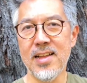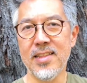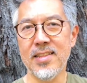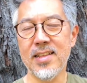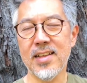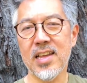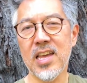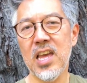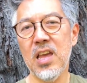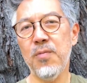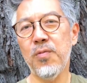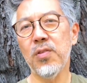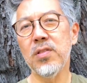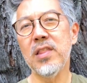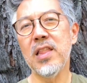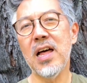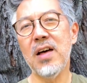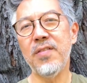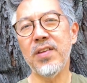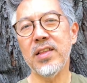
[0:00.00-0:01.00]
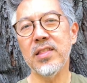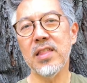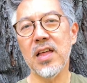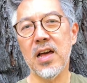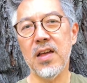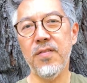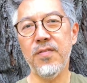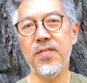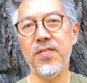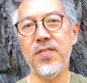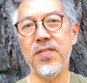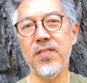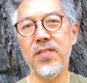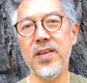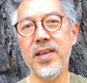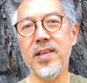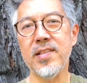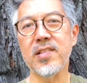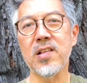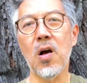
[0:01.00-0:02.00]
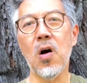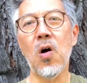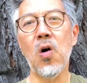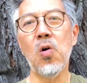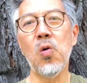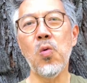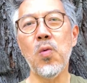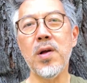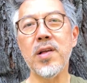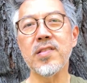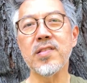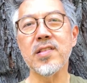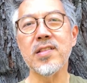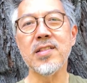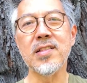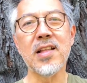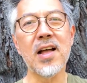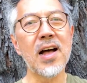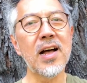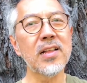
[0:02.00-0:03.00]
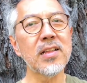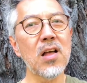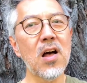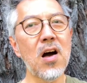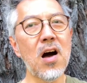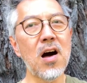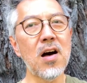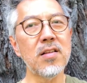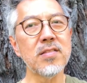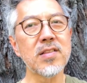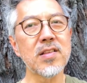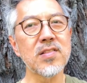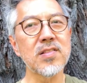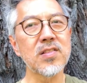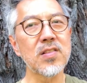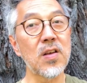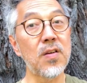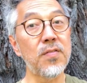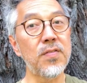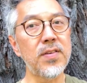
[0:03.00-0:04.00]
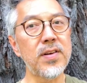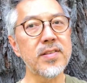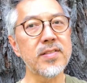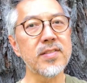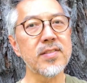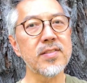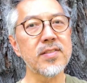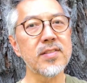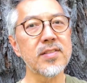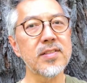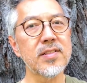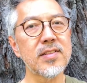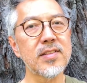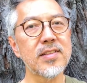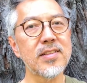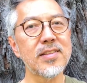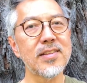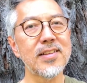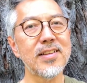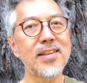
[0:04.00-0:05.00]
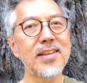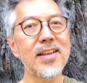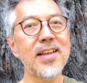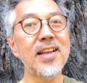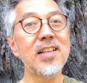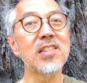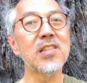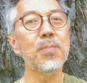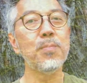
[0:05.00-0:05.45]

The key for loving life is always not on the surface, it's